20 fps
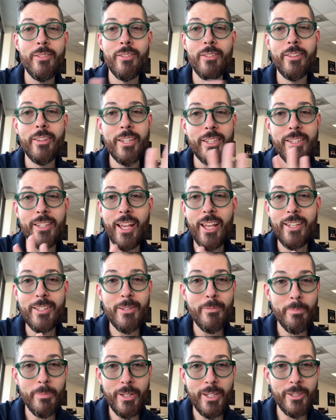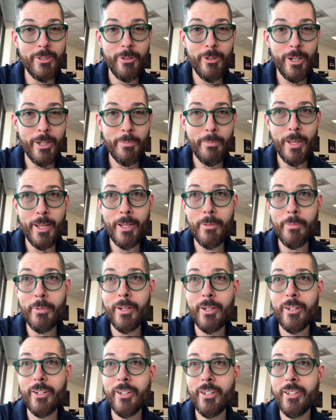this hasn't been a great pay
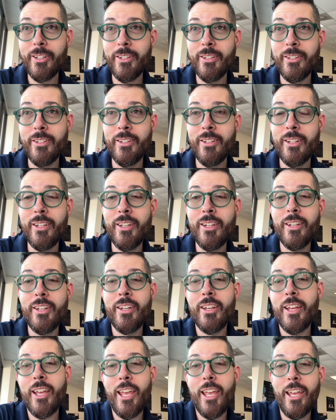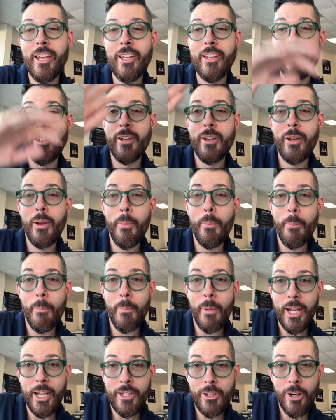period. And
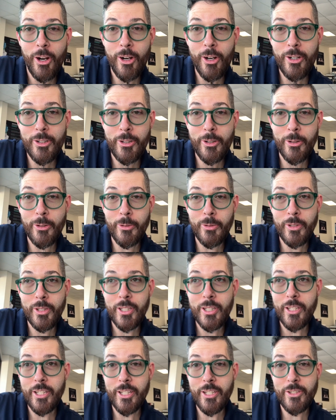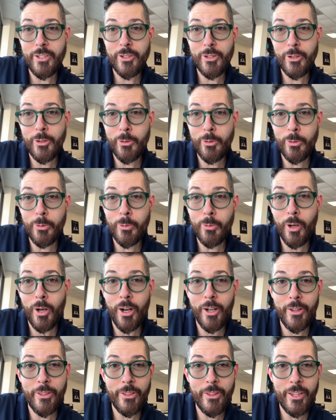my car note is due
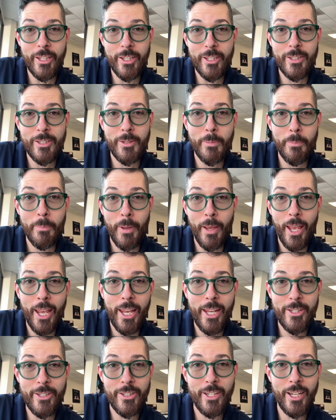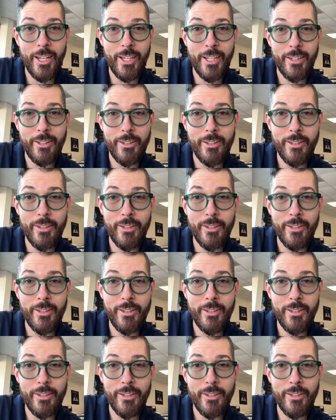on this paycheck.